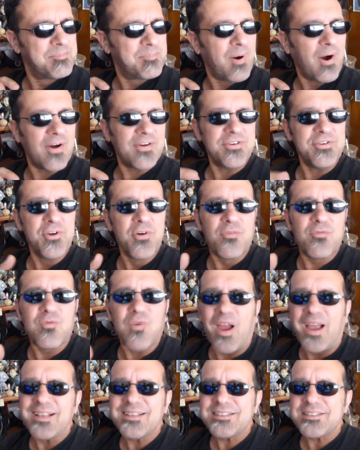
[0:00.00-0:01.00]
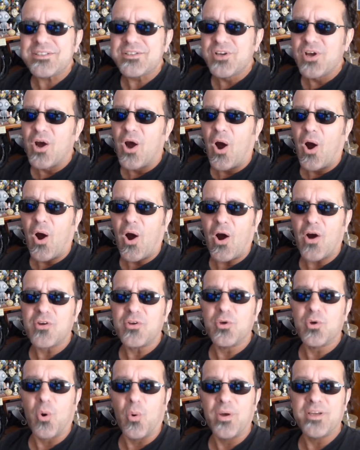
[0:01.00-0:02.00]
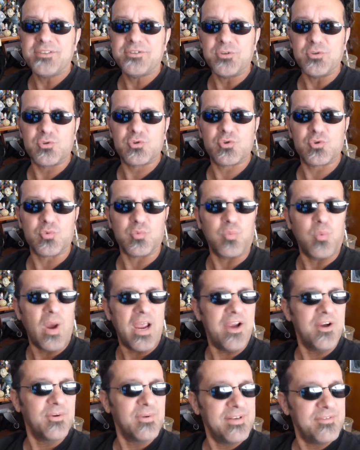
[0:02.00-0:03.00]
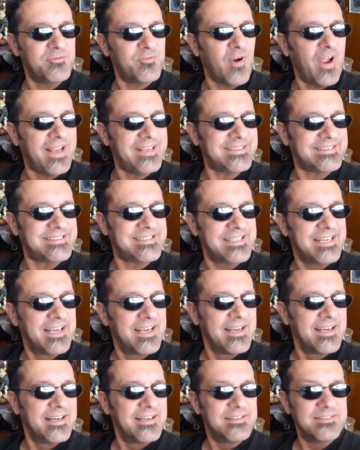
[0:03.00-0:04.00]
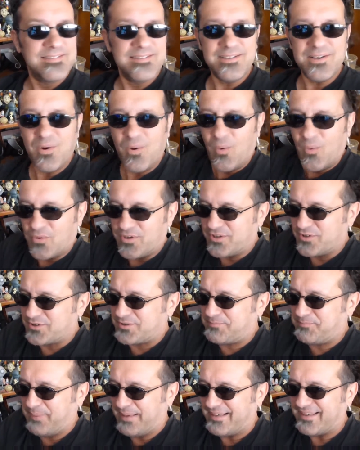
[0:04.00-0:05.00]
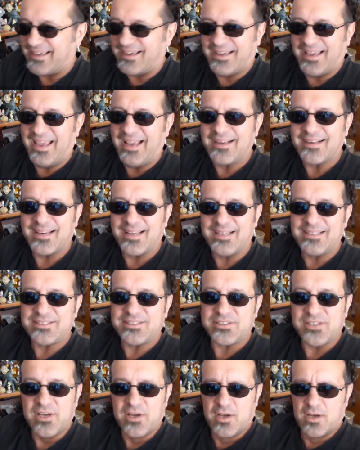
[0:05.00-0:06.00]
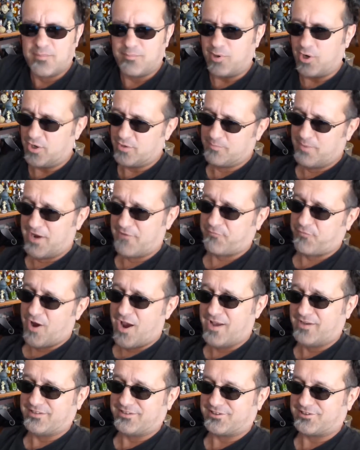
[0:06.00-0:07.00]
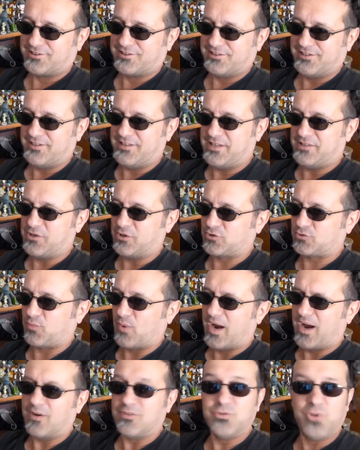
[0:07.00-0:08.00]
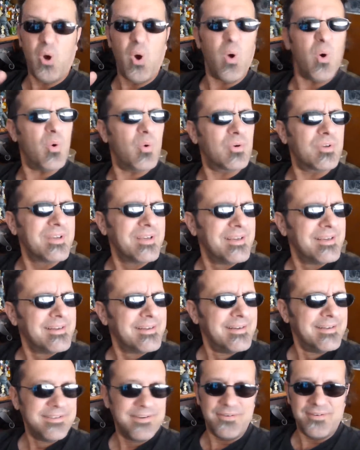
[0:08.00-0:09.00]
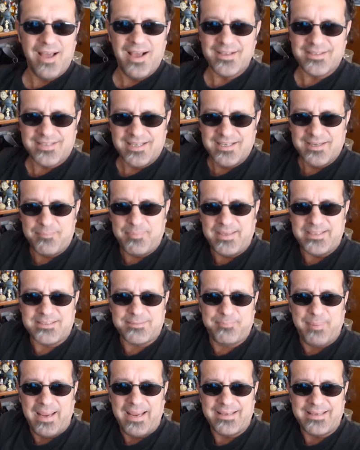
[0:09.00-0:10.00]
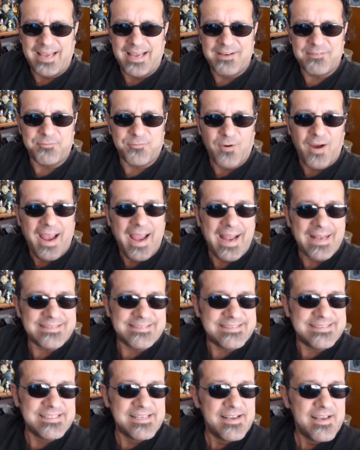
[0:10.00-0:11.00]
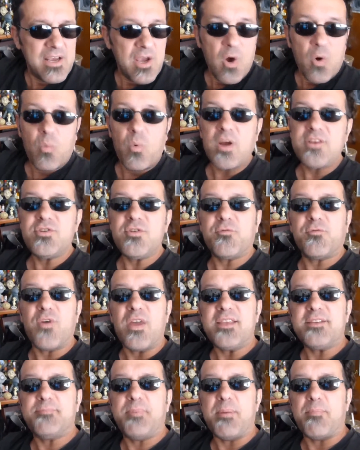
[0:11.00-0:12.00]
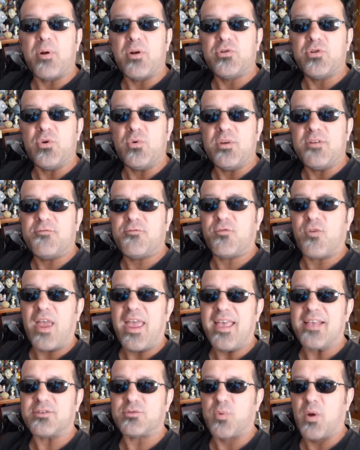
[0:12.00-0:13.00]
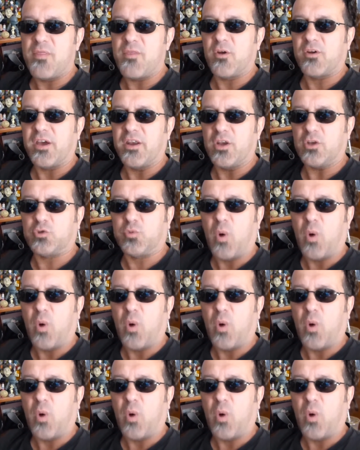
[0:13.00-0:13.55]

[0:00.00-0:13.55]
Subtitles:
Pardon your French? Are you going to swear in French? No, you're speaking English. Pardon my French. And then they'll swear. Dude, you're not going to be speaking French. What do French people do in France when they're going to